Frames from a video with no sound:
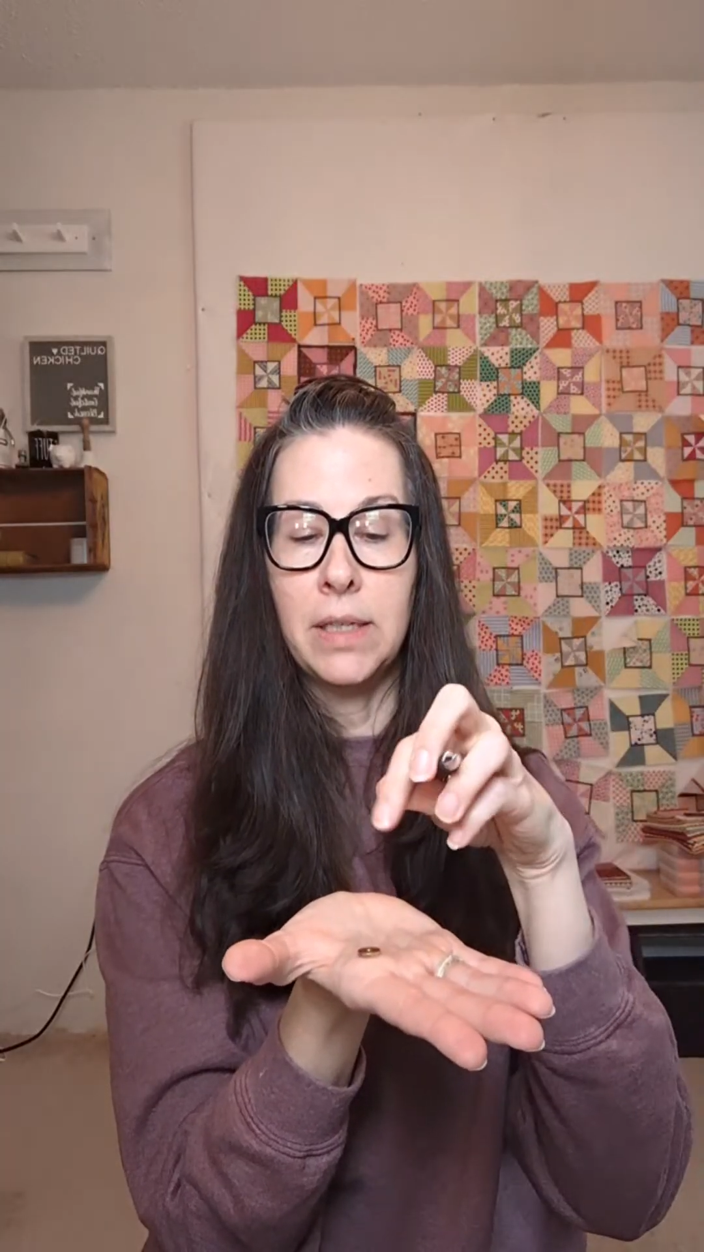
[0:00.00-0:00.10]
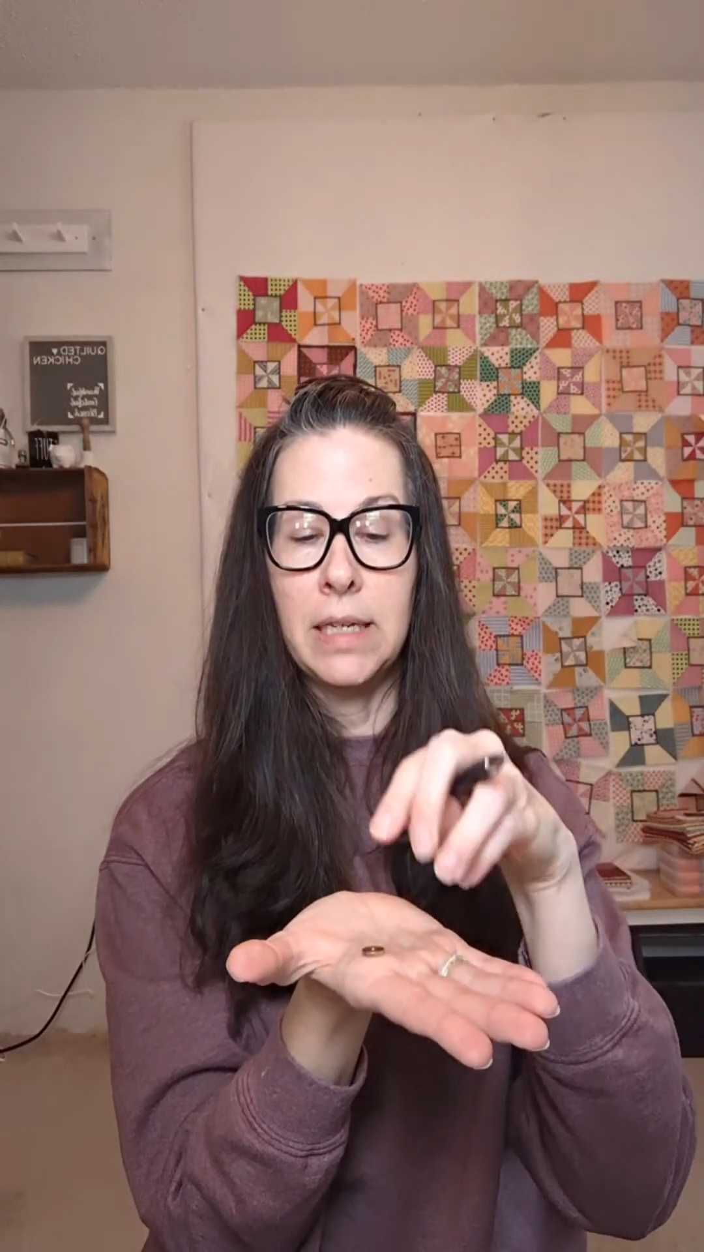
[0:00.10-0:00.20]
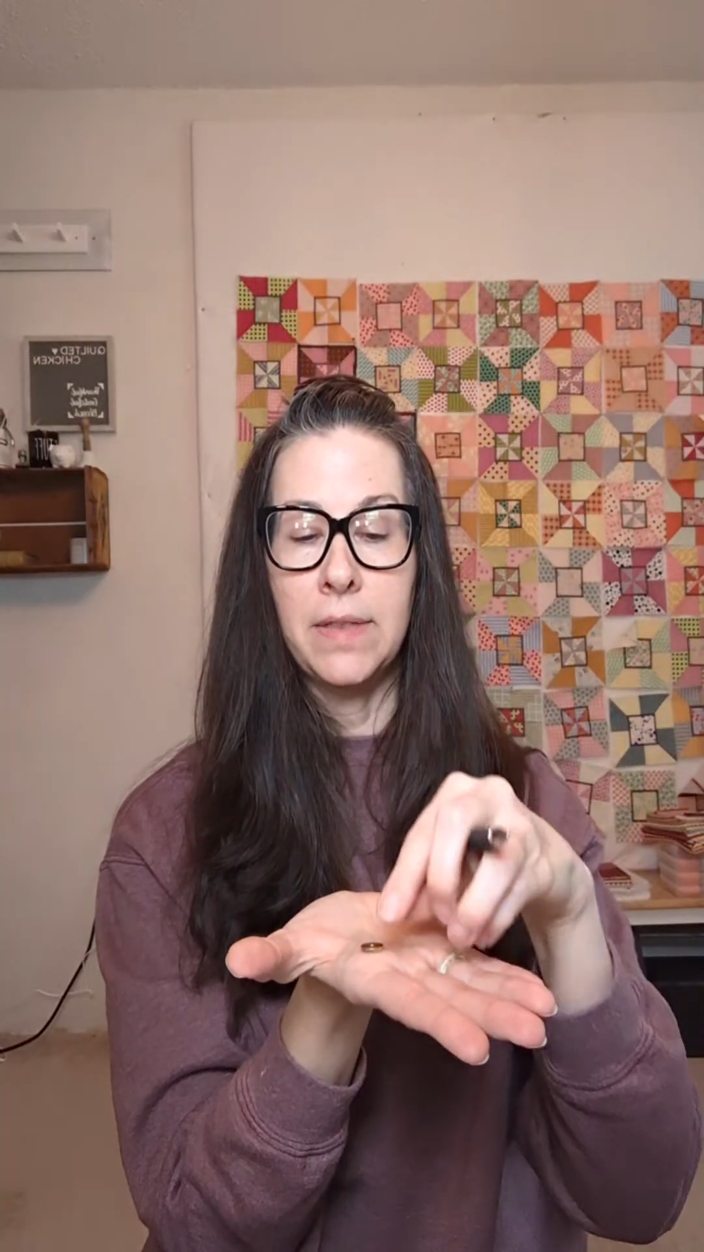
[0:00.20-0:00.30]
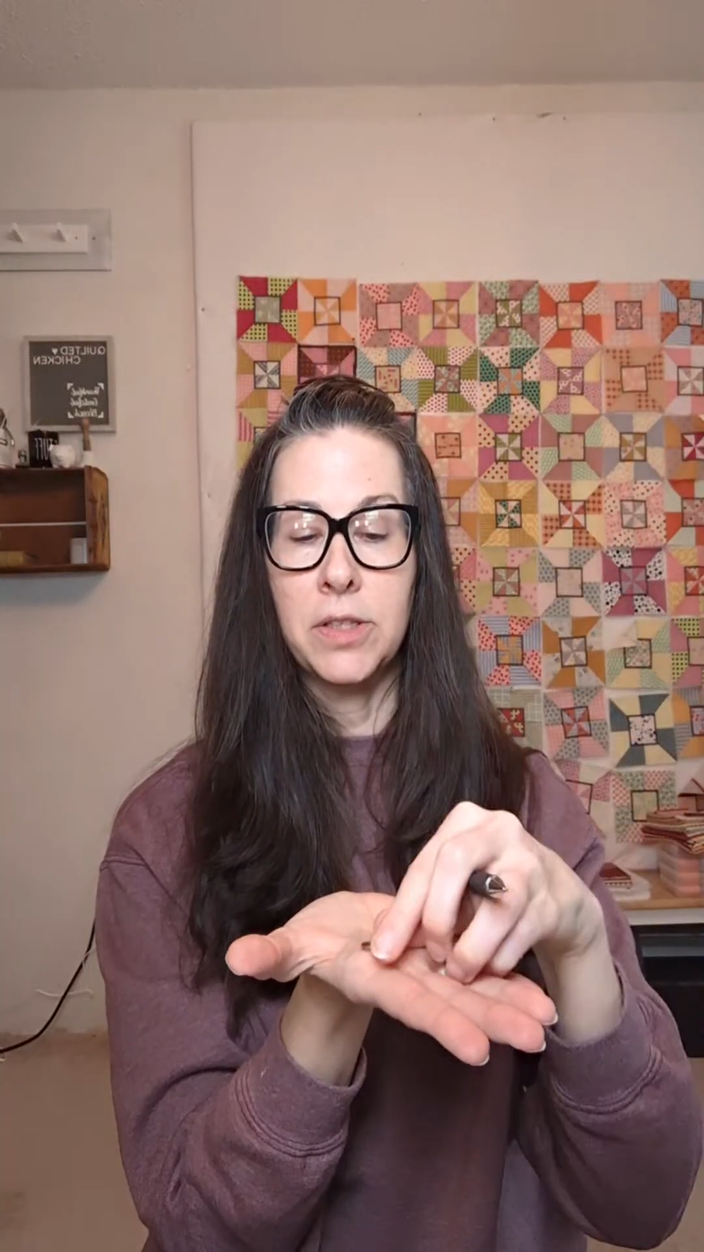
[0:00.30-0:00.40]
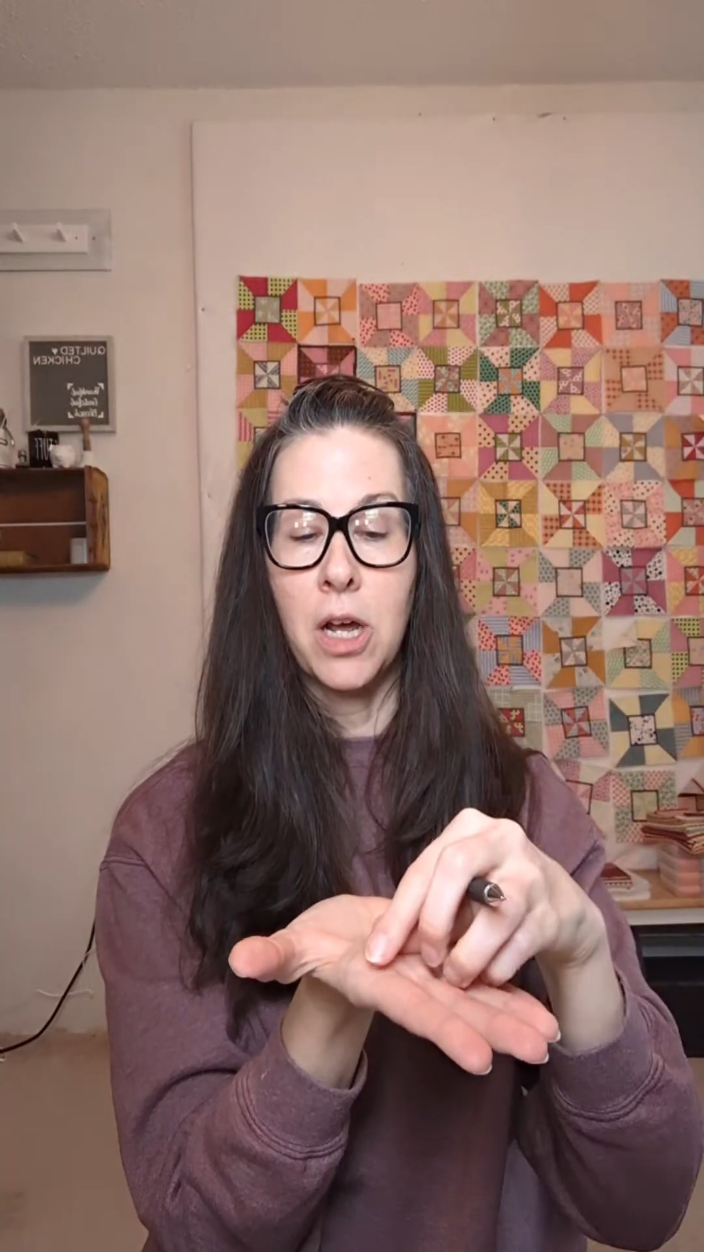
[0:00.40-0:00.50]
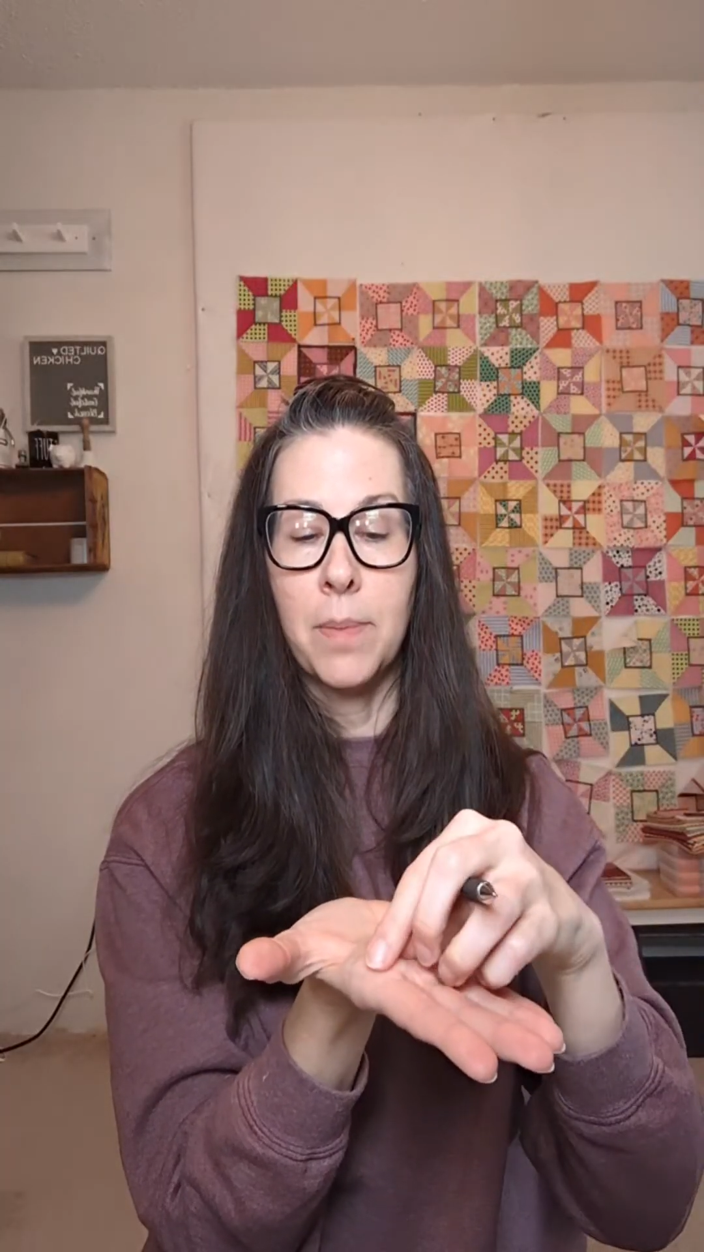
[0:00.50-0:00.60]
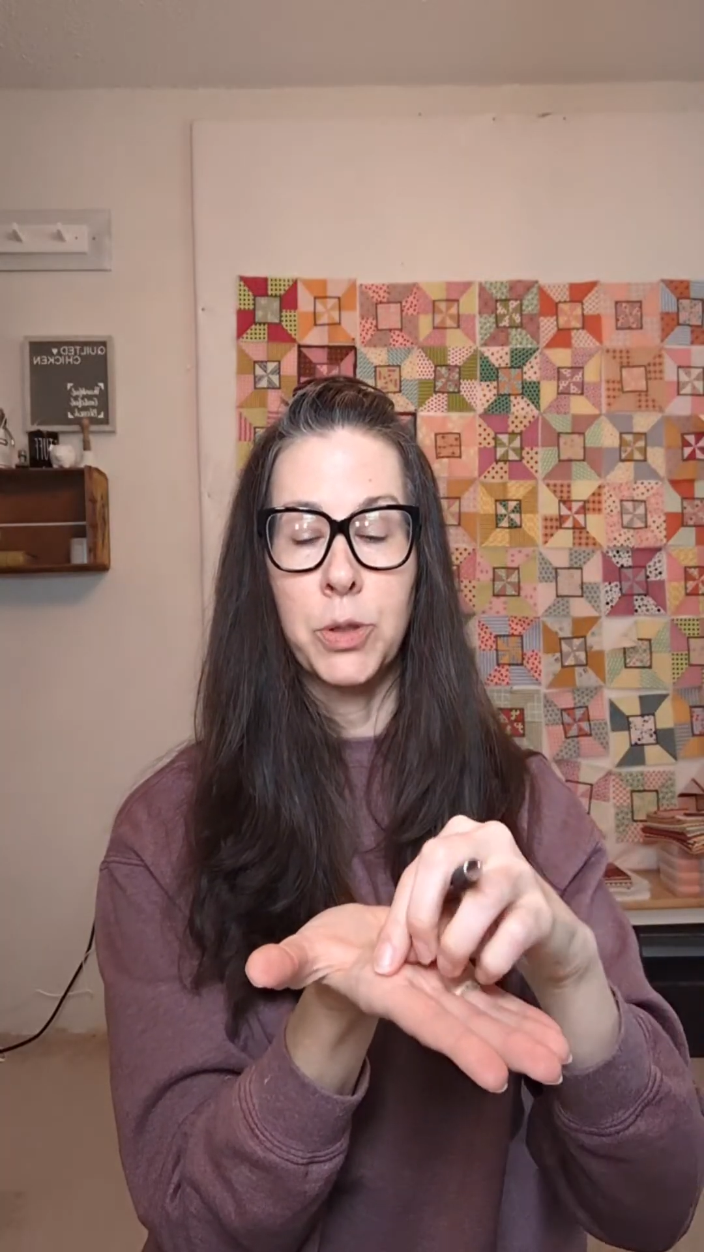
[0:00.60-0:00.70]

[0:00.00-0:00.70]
in the top.